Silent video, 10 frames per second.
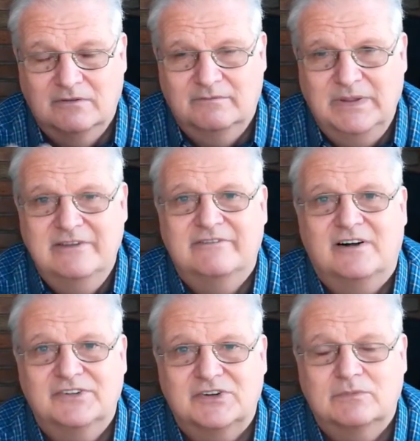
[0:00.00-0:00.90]
be
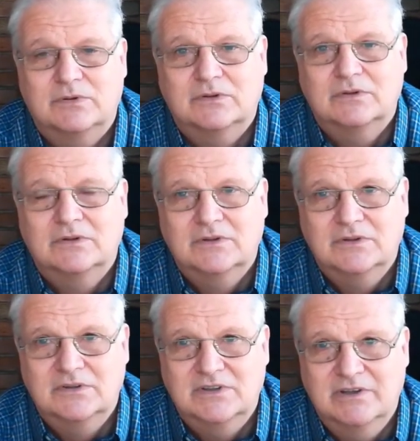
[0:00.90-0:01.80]
vulnerable.
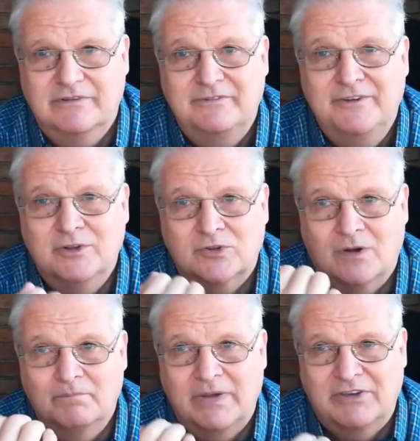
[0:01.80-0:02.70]
If you feel
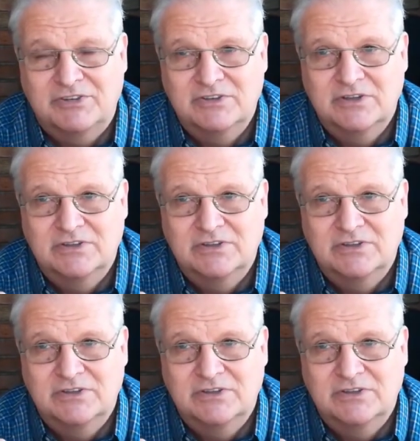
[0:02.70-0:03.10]
compassionate,